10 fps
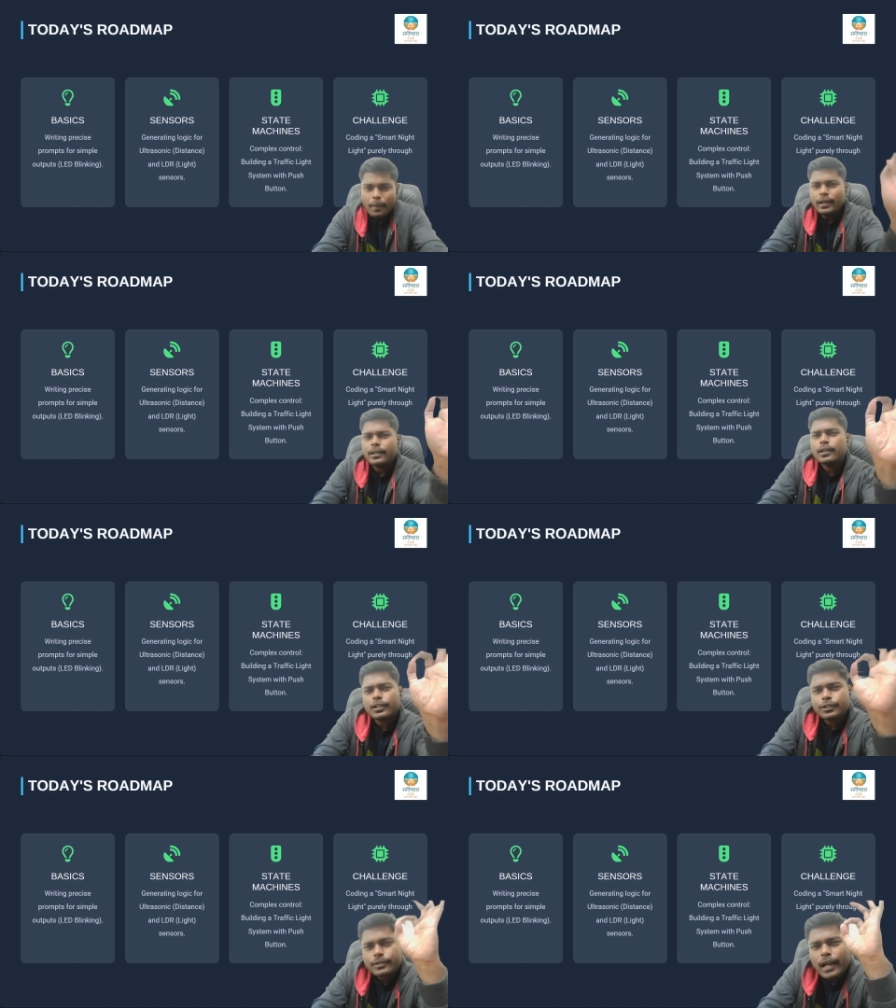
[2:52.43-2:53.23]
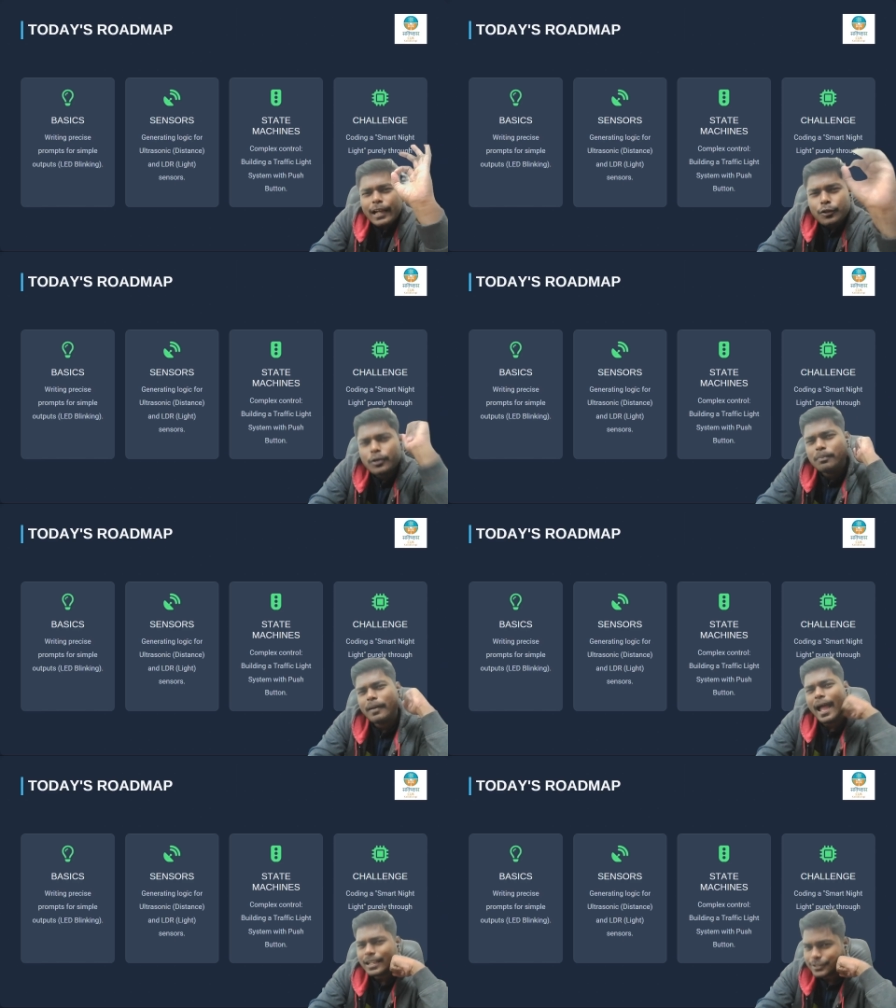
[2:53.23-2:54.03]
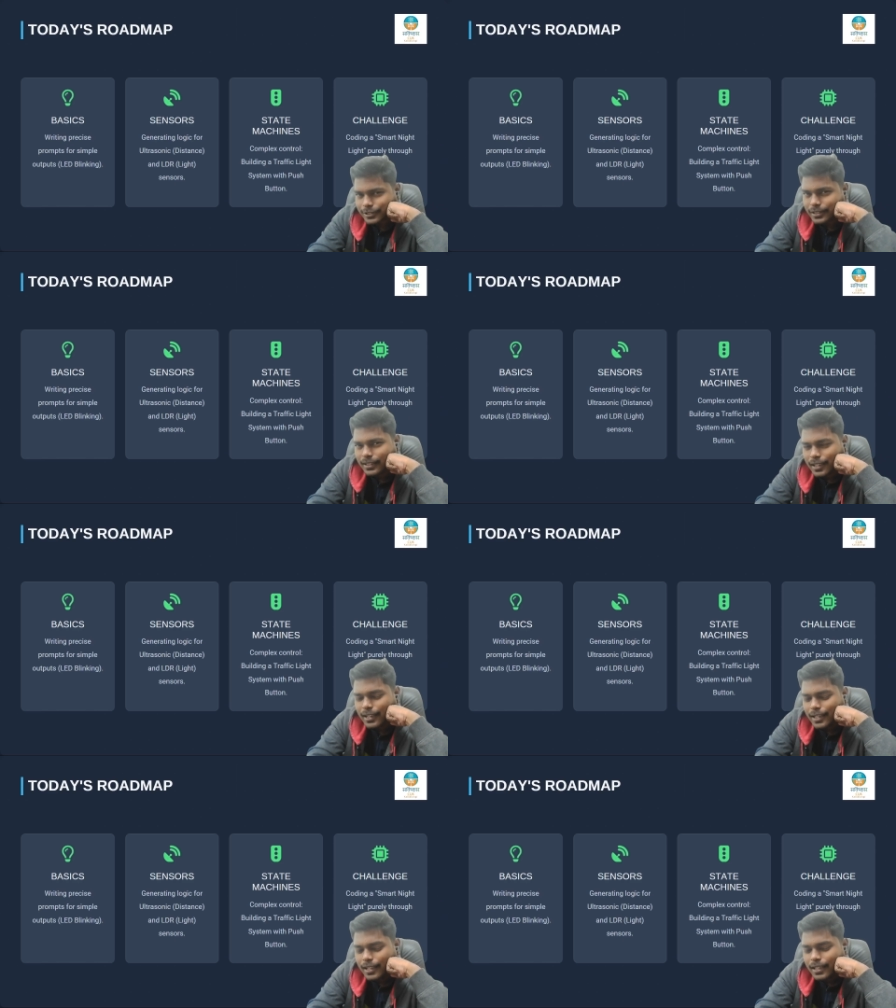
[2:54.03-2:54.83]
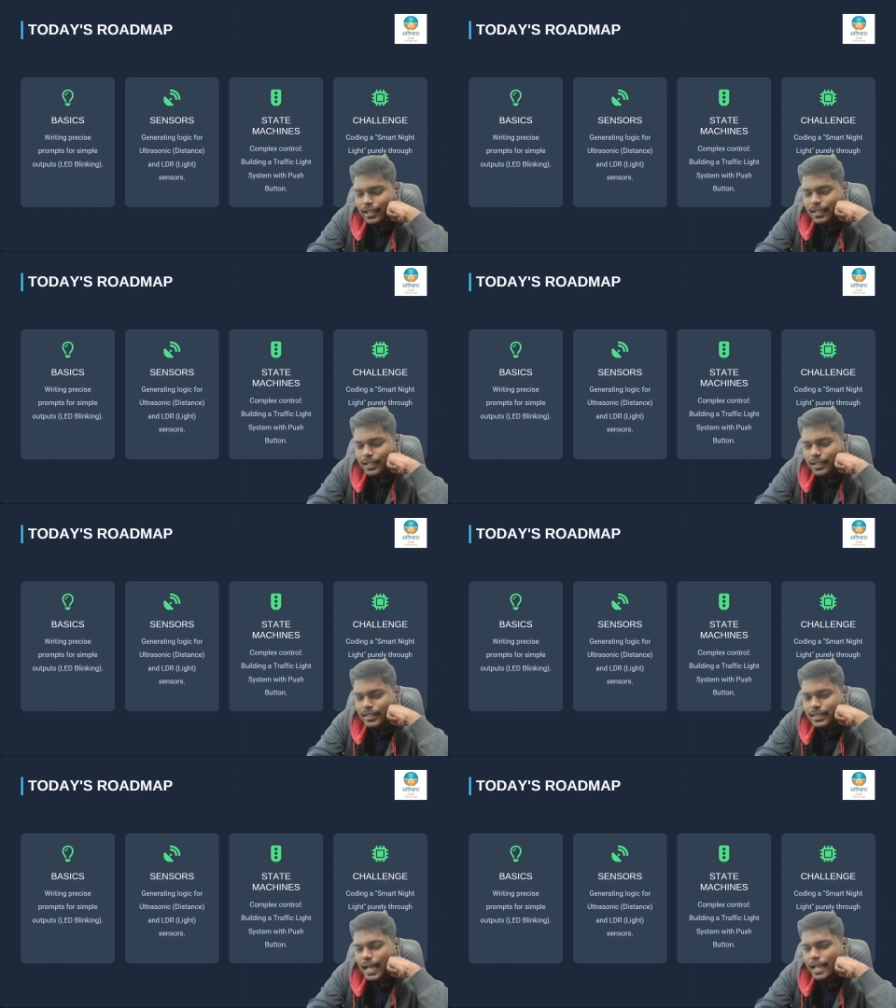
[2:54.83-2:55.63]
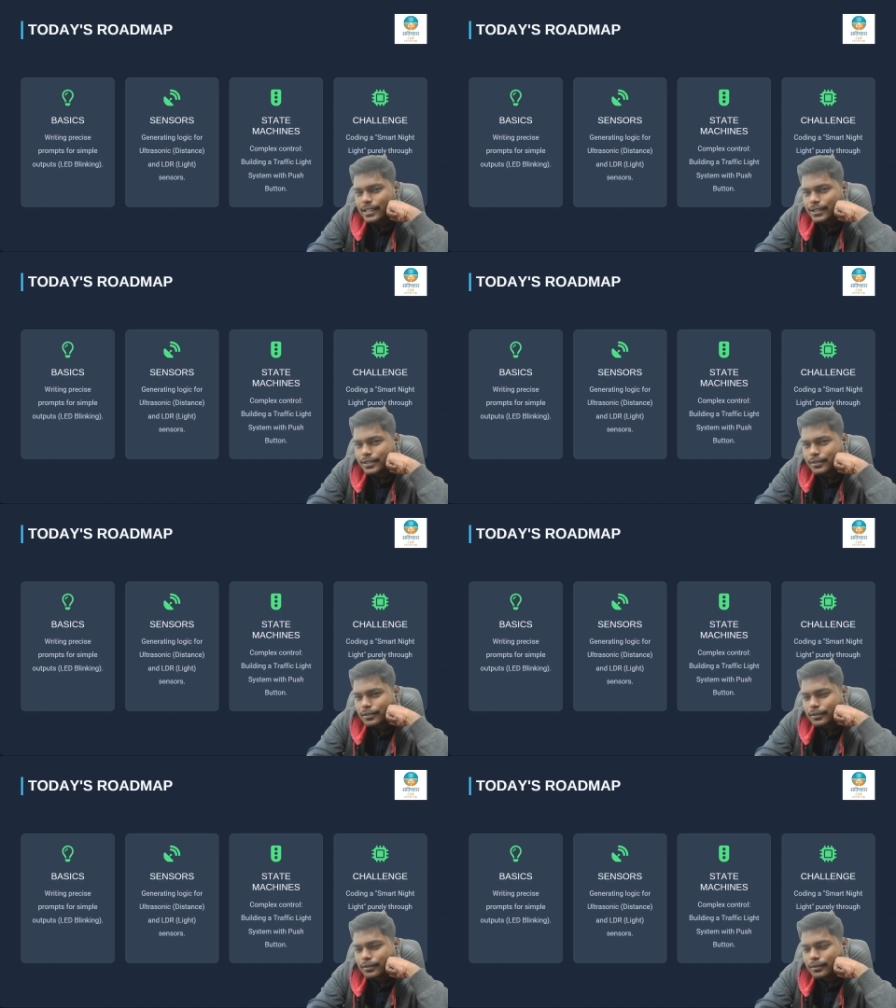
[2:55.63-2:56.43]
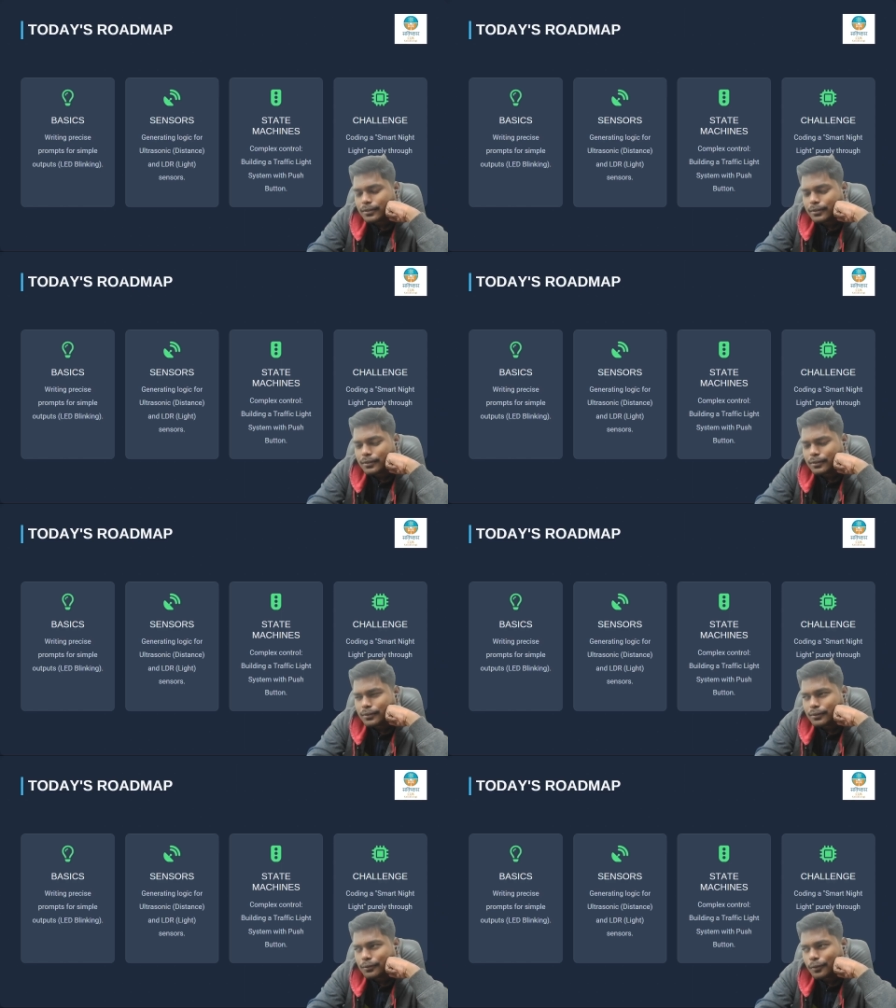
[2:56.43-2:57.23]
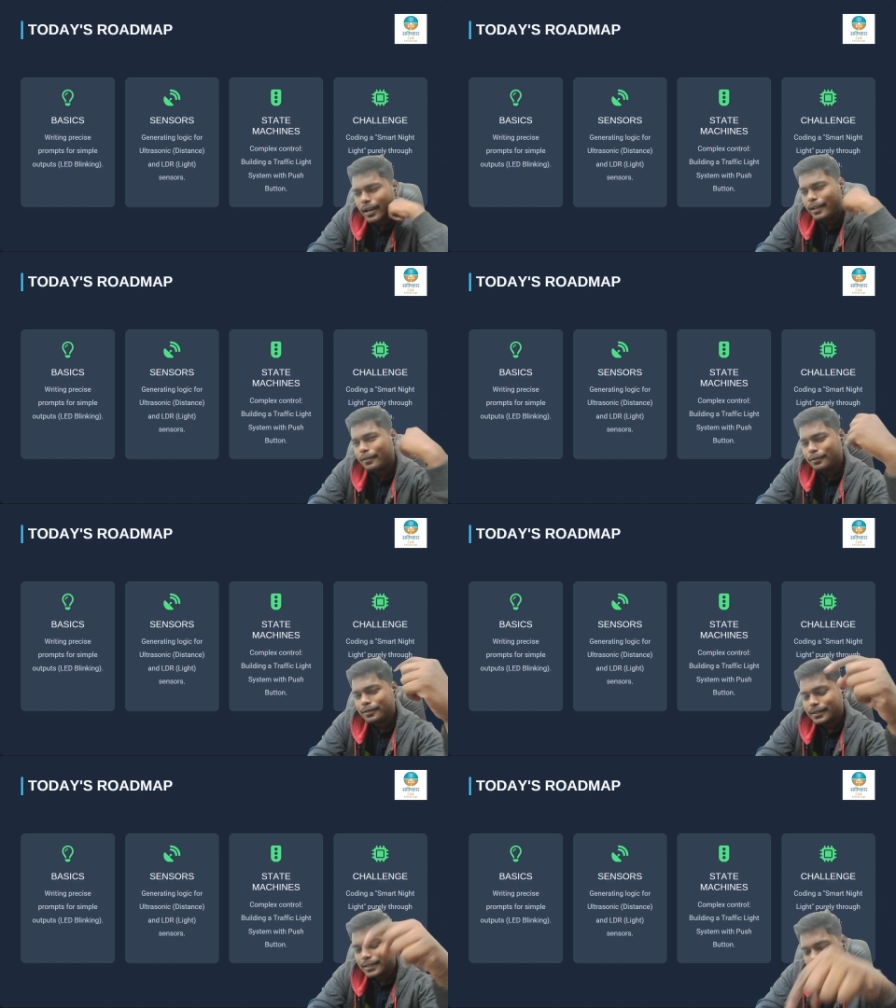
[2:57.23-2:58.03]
But try to imagine that what if